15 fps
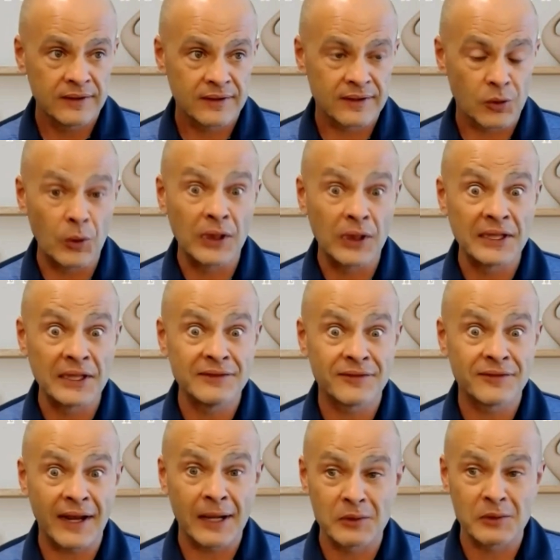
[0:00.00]
willing
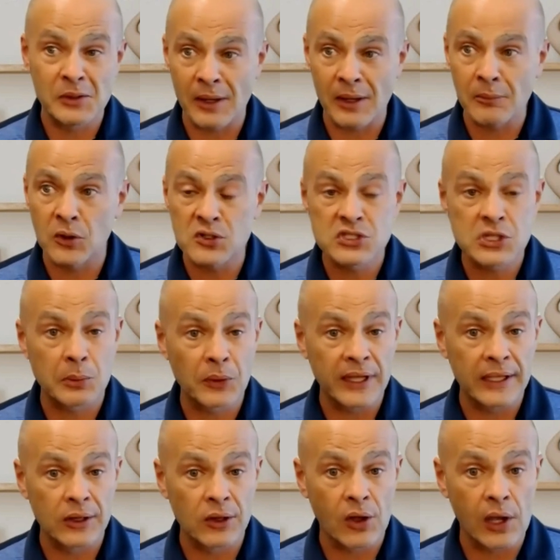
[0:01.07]
family members to
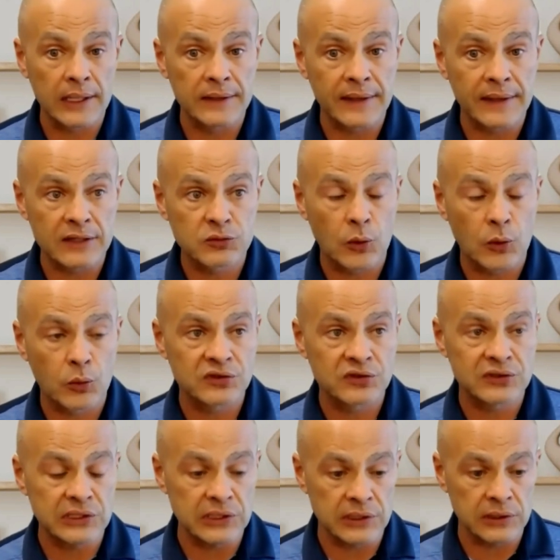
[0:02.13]
play along. And that's what we're
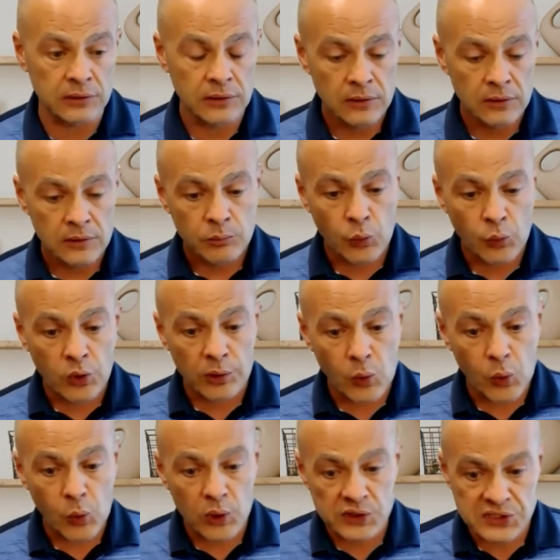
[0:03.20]
seeing more and
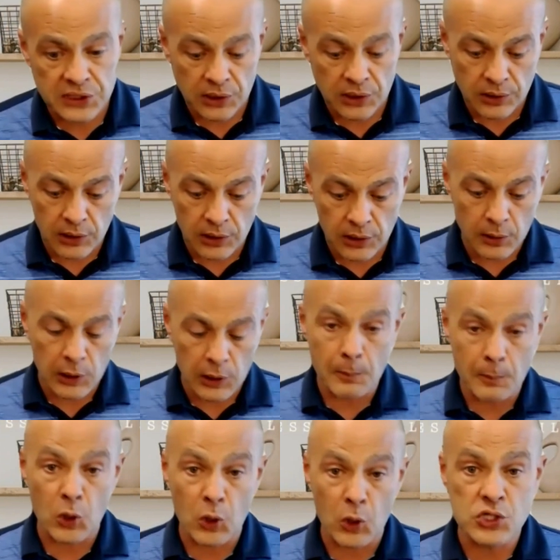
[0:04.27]
more as an
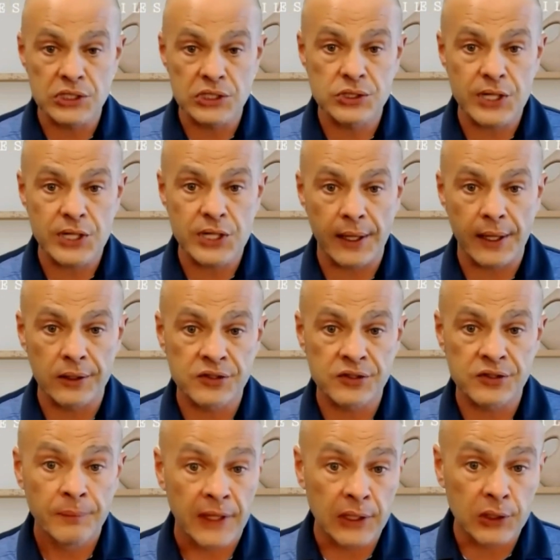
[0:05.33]
emerging challenge.
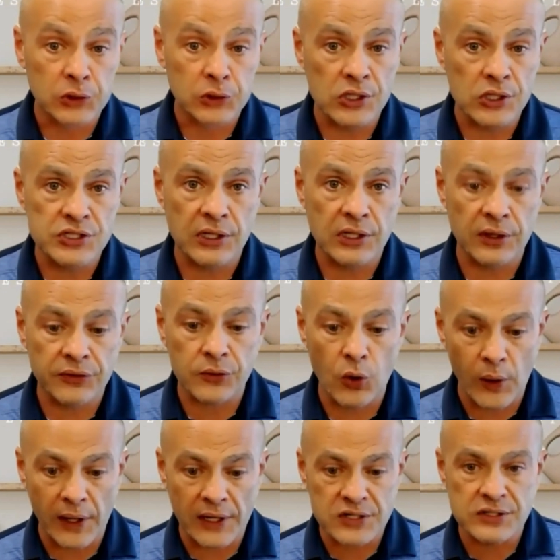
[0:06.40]
Encourage you to throw
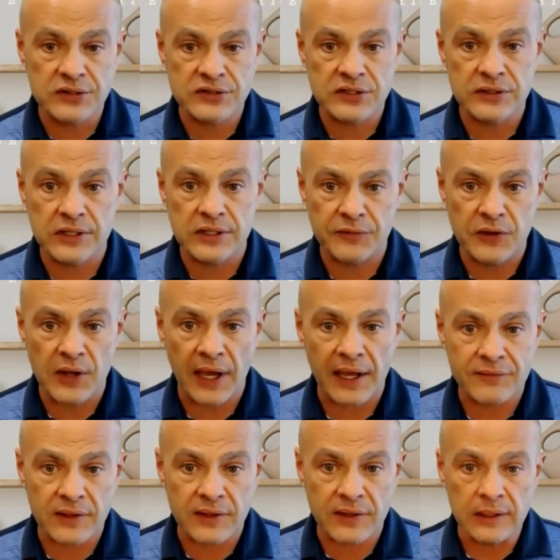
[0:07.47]
questions in there if you
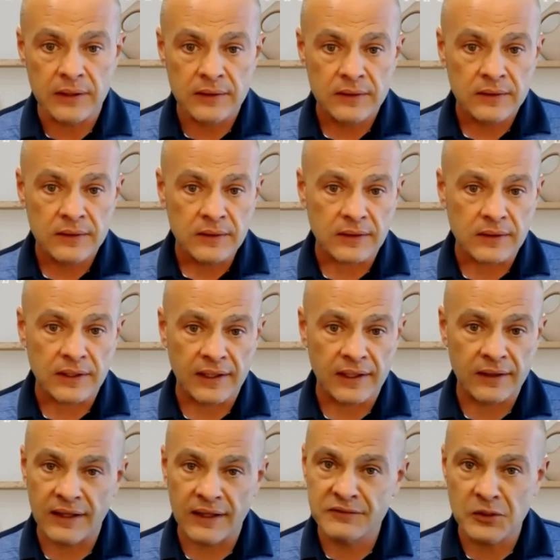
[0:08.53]
have any.
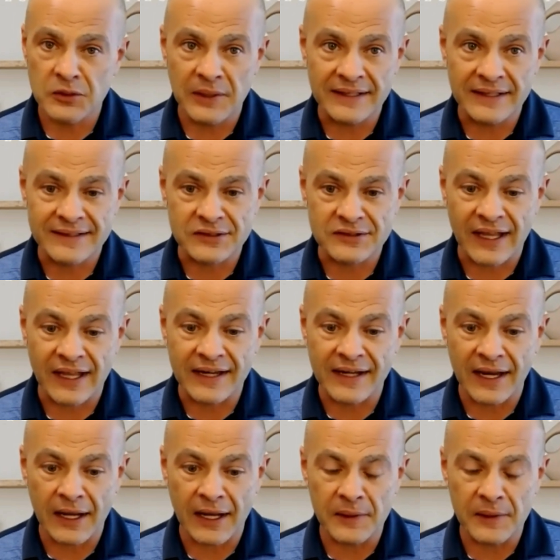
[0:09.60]
Love to make this
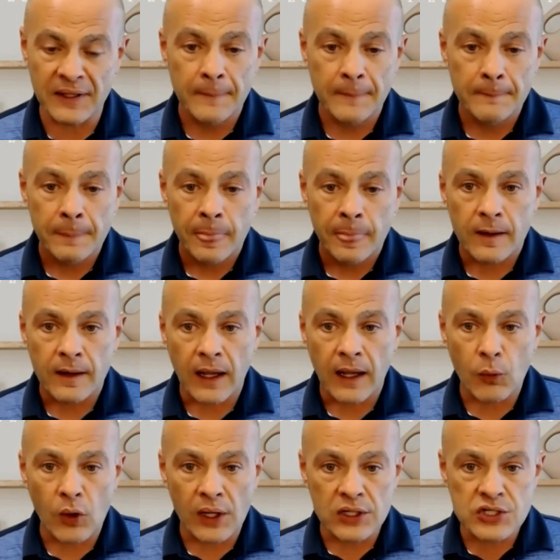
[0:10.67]
dynamic.
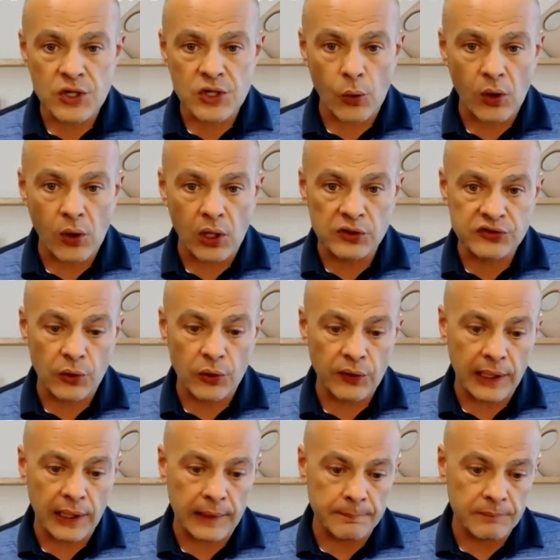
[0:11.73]
I want to show also
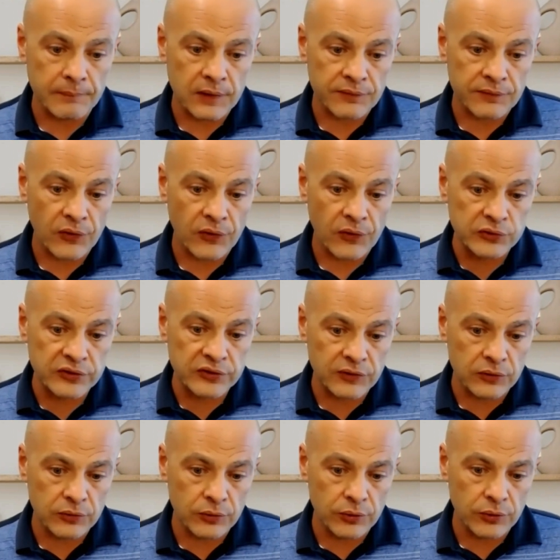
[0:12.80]
that for those of
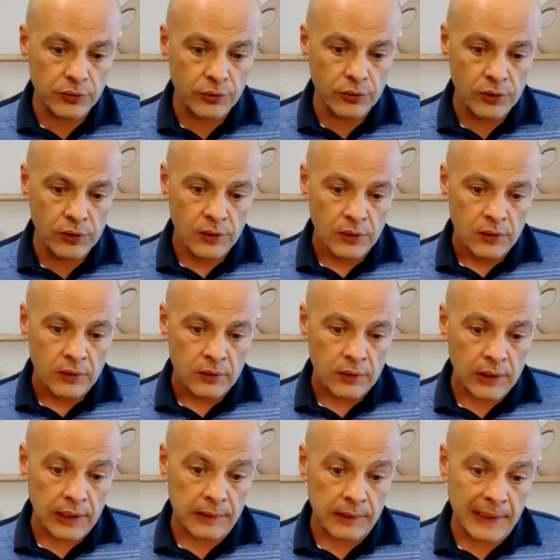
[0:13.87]
you who,
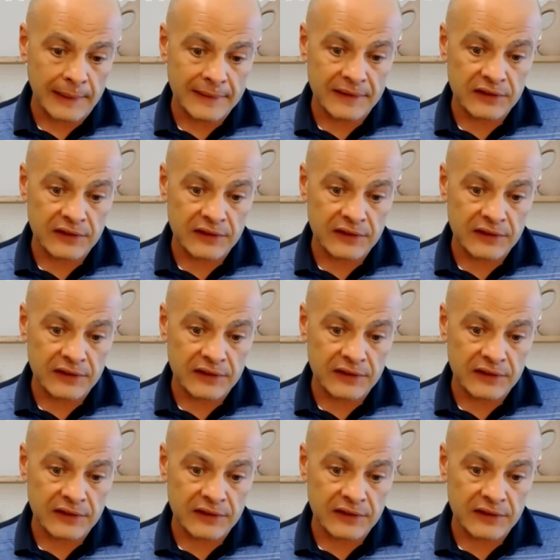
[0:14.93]
hey, maybe